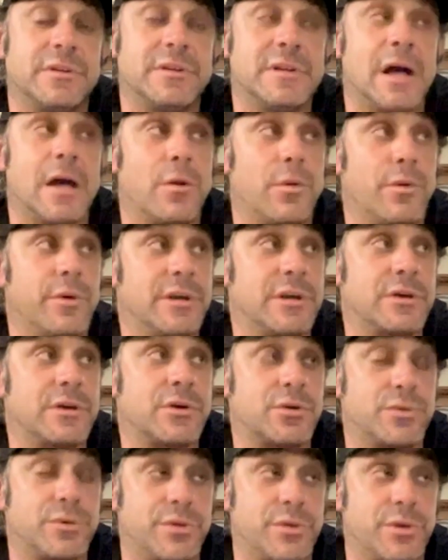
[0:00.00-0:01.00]
not only
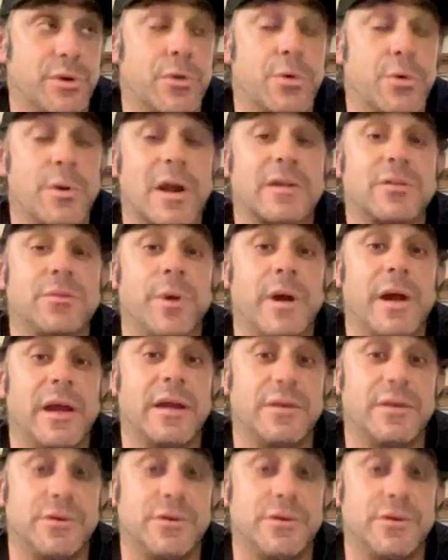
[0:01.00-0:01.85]
the correct way.